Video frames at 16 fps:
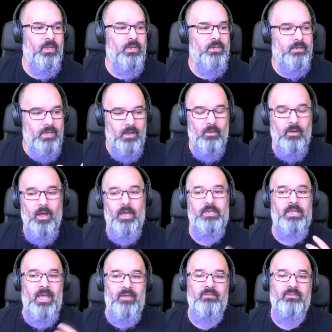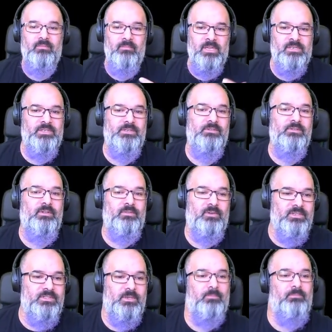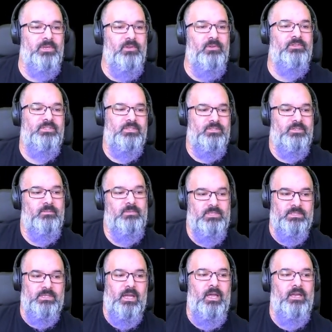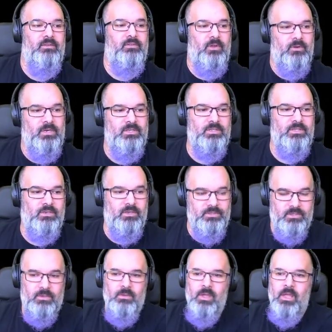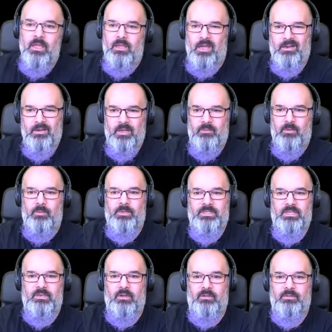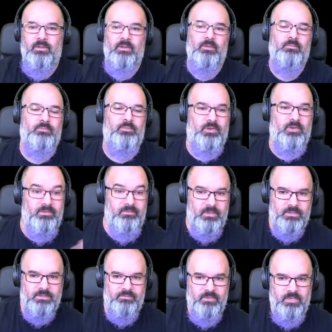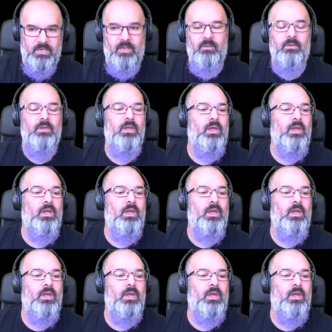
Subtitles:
Now, I haven't mentioned that there is a build system inside of Code Engine also, kind of like what we did on the previous video.